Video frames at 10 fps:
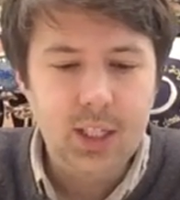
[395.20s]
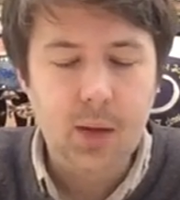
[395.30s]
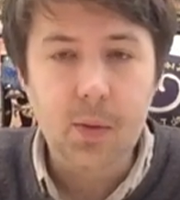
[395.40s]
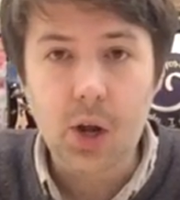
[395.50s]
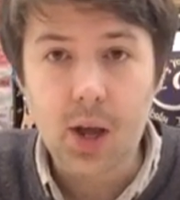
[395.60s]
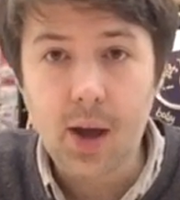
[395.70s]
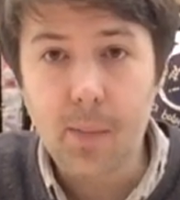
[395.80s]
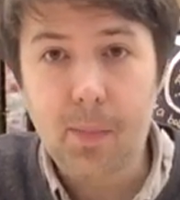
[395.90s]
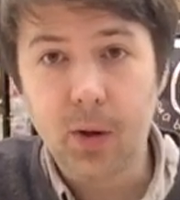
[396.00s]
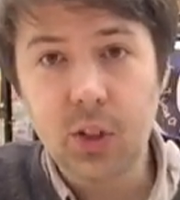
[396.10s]
is I'm going
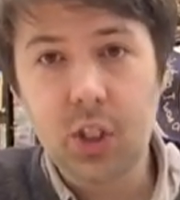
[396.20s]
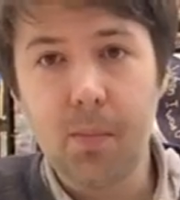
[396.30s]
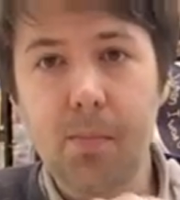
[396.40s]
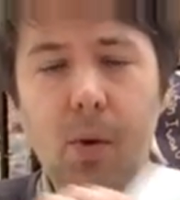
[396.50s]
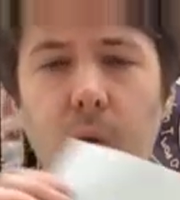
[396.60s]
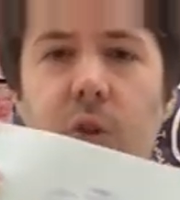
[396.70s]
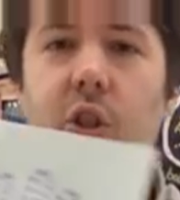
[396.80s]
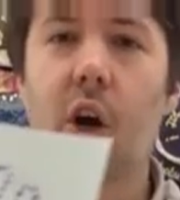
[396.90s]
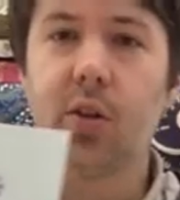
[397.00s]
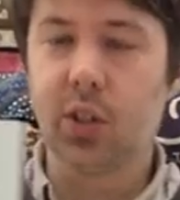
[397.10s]
to put some more
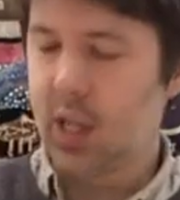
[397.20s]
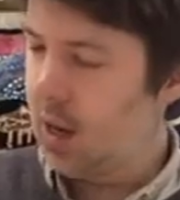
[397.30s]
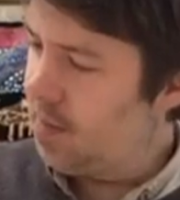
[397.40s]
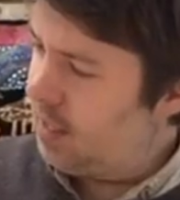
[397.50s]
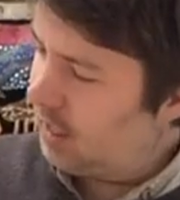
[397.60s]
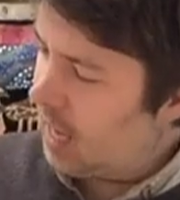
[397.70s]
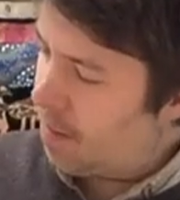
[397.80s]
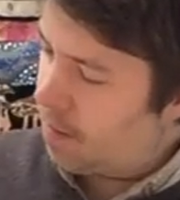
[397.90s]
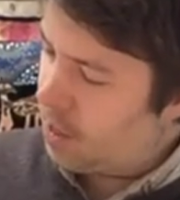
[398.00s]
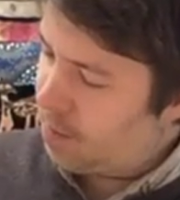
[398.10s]
dots, and this
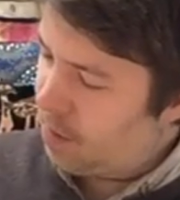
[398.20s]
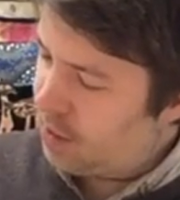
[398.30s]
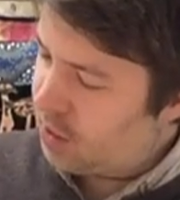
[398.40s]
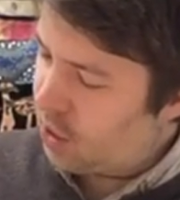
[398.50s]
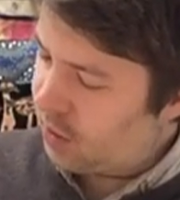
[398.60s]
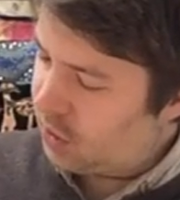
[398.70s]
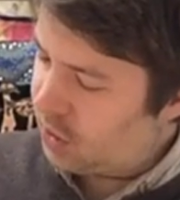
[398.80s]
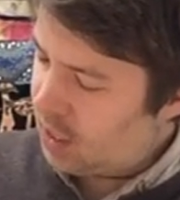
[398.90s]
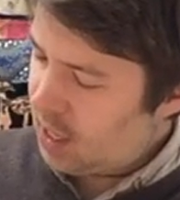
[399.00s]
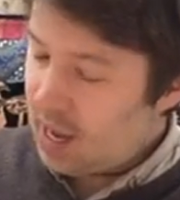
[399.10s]
time I'm going to put the
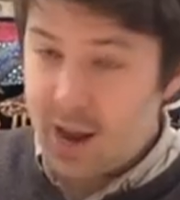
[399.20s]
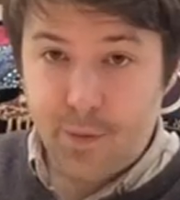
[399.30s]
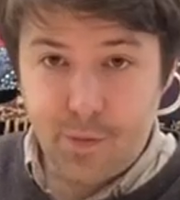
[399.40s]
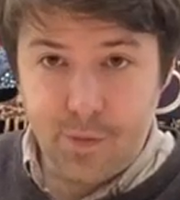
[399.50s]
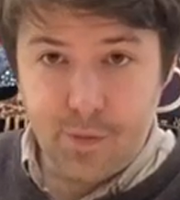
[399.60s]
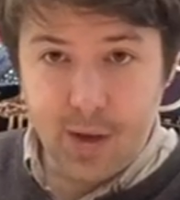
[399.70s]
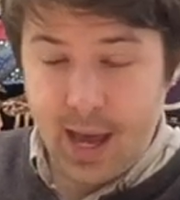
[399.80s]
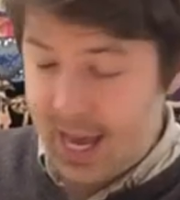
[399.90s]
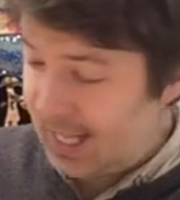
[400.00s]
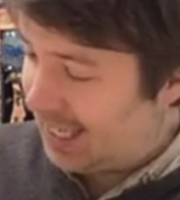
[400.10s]
dots and
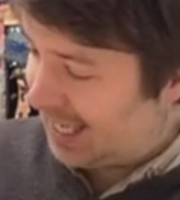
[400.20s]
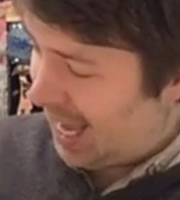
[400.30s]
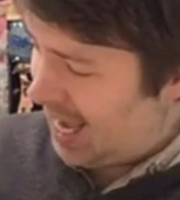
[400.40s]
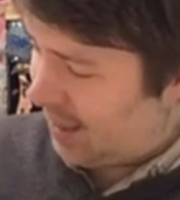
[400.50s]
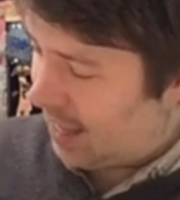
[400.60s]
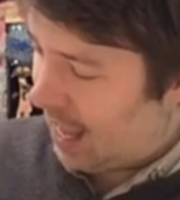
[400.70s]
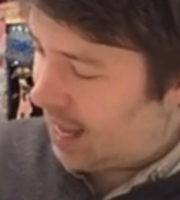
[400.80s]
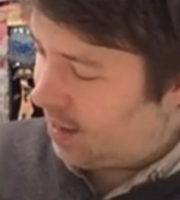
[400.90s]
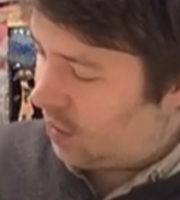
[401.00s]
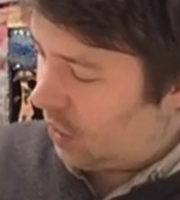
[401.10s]
inside the
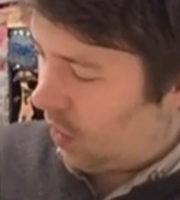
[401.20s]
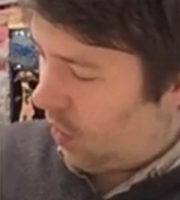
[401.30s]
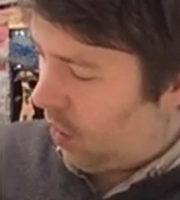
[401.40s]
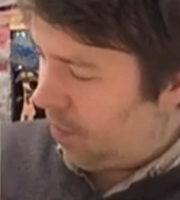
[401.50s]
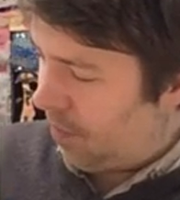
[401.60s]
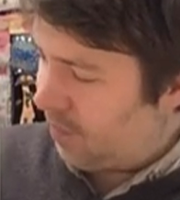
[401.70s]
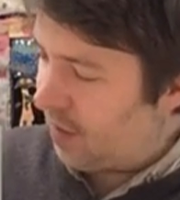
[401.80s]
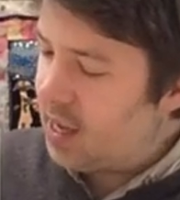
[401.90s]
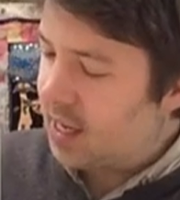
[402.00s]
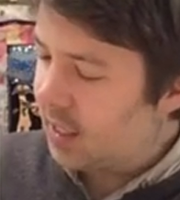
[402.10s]
hand, up the
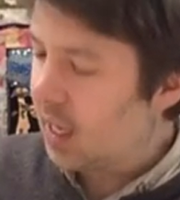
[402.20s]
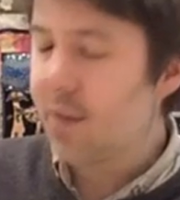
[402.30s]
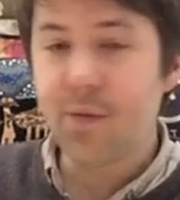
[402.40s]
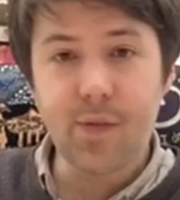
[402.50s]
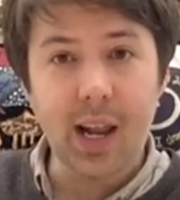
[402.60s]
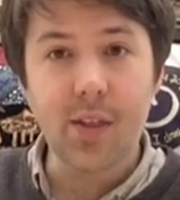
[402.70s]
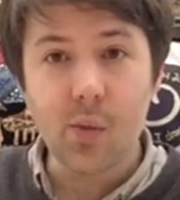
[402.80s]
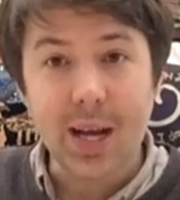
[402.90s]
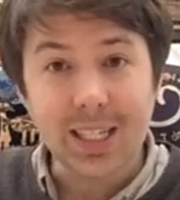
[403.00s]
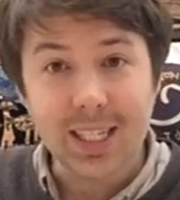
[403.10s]
fingers, and fill in the
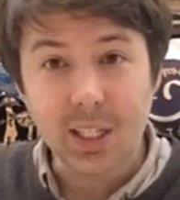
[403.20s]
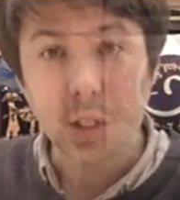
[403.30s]
rest of the